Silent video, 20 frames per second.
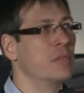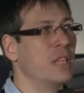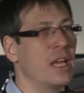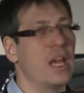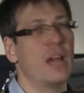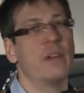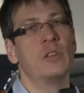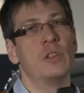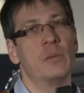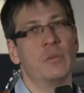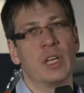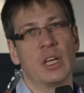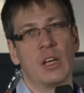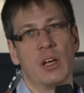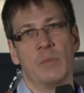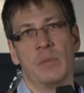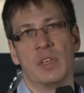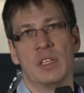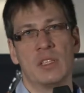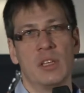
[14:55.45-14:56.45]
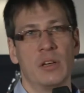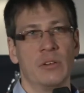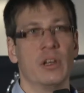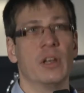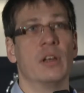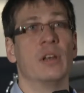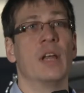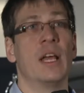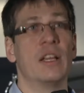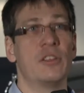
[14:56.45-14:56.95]
they have to become
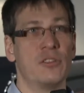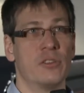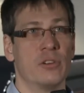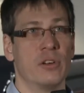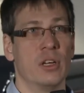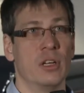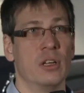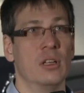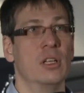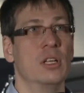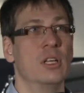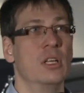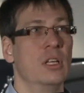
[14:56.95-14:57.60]
Estonian natural